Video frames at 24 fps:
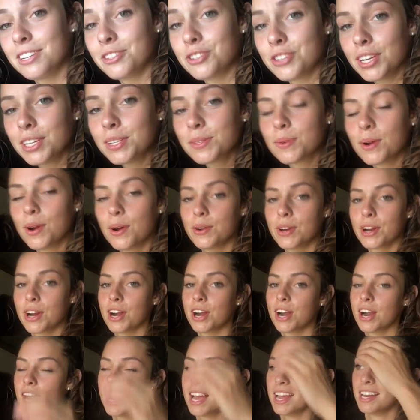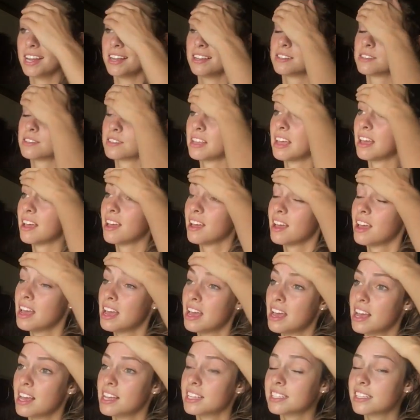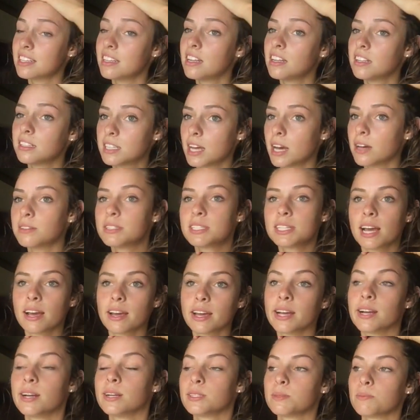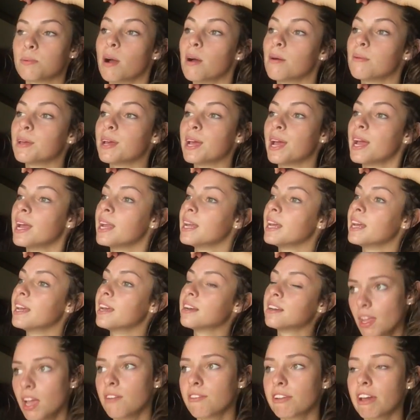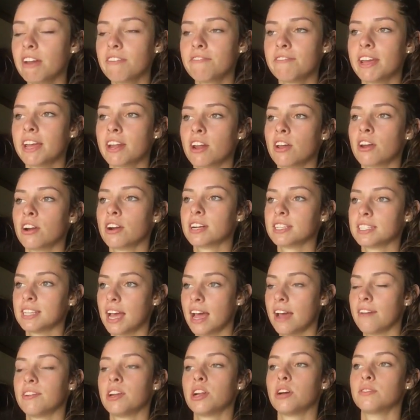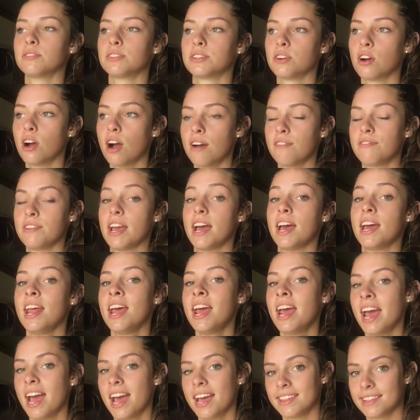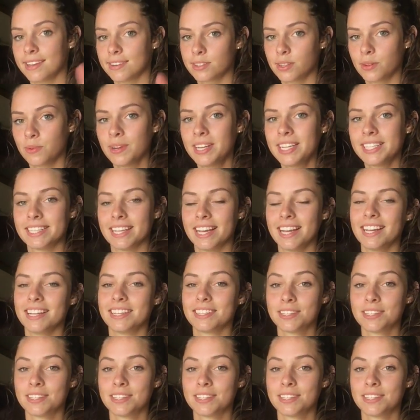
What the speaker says: I just rode her and it's a little toasty out here. It's probably 80. I've got a fan on her because I haven't hosed her off yet, and there's a reason.